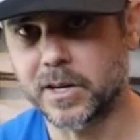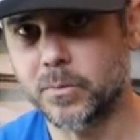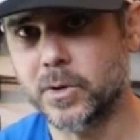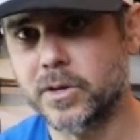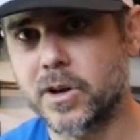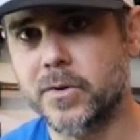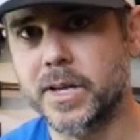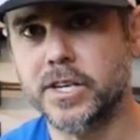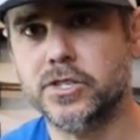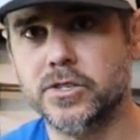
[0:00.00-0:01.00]
there were
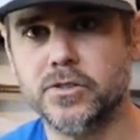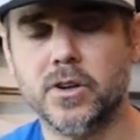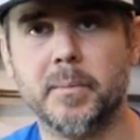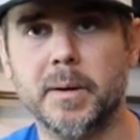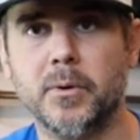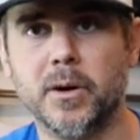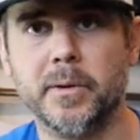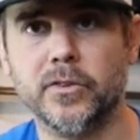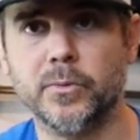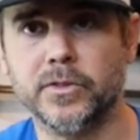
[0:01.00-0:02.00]
no issues on my
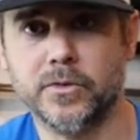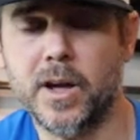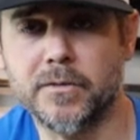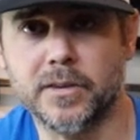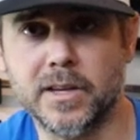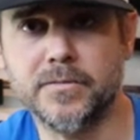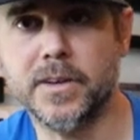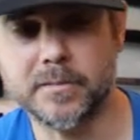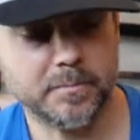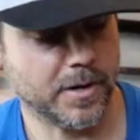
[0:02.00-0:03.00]
barbells whatsoever. They
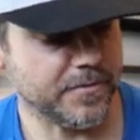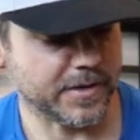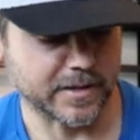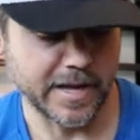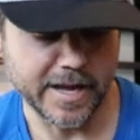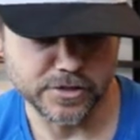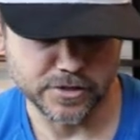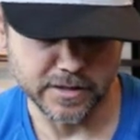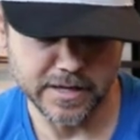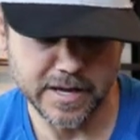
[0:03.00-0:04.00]
fit perfectly,
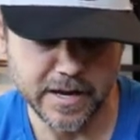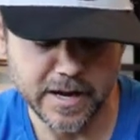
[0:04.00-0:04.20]
actually.